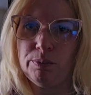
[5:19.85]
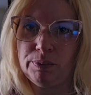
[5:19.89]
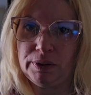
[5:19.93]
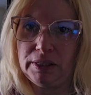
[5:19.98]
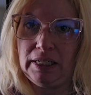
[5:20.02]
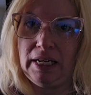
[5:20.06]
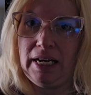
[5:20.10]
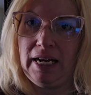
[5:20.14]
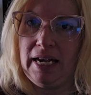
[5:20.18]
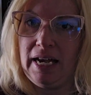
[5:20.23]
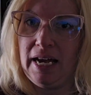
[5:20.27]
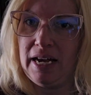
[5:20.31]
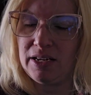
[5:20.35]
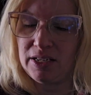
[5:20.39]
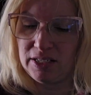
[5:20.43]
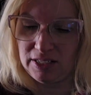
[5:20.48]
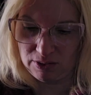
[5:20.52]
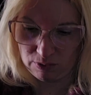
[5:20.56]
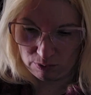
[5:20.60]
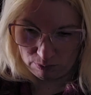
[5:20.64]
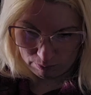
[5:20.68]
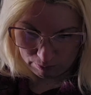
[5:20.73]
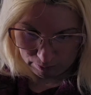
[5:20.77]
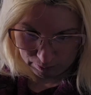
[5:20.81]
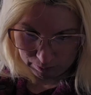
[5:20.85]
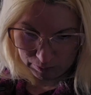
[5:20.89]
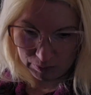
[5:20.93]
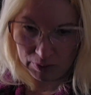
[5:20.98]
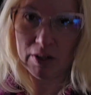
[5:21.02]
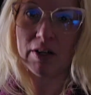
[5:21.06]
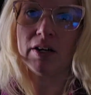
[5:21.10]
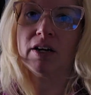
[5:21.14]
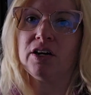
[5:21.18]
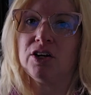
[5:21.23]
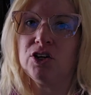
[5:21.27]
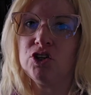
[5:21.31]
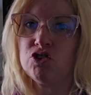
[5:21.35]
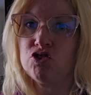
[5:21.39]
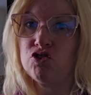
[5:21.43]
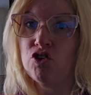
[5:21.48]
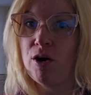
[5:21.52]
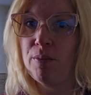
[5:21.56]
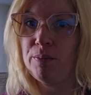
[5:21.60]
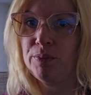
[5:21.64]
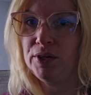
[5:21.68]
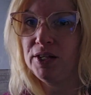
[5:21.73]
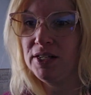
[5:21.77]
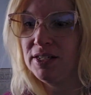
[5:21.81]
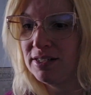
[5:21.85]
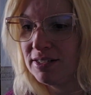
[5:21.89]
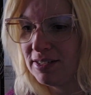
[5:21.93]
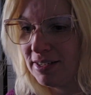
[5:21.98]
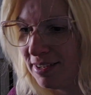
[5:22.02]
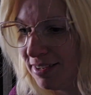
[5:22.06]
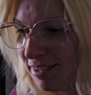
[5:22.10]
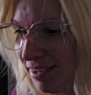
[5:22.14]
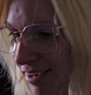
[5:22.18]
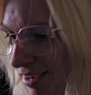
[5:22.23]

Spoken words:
Oops, I'm going to drop this.